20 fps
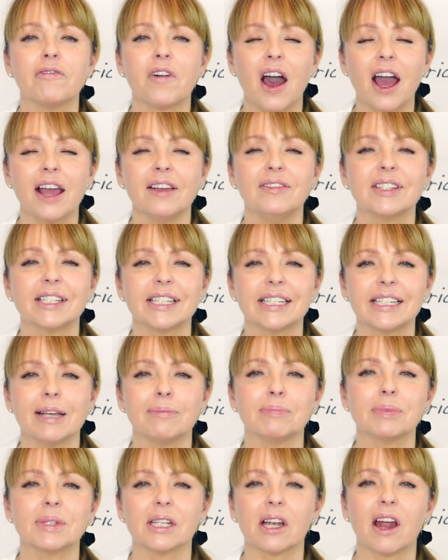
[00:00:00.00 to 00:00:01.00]
5
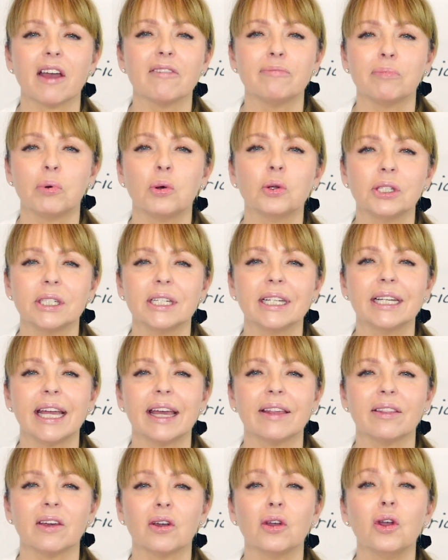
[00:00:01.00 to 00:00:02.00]
steps that I've put
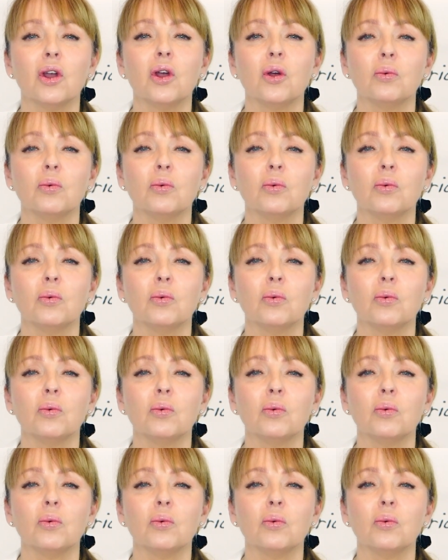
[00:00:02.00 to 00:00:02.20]
together